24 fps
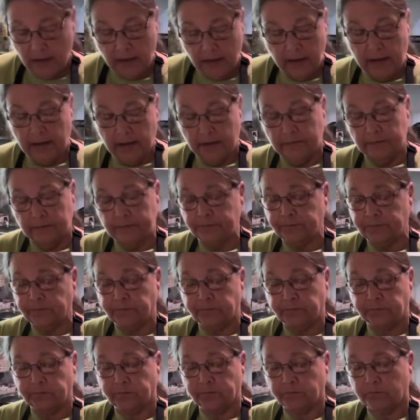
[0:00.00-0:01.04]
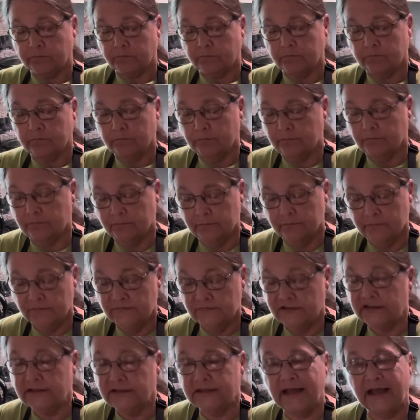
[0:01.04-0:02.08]
And
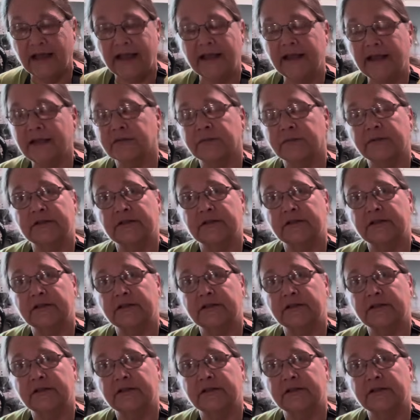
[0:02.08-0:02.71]
today has been the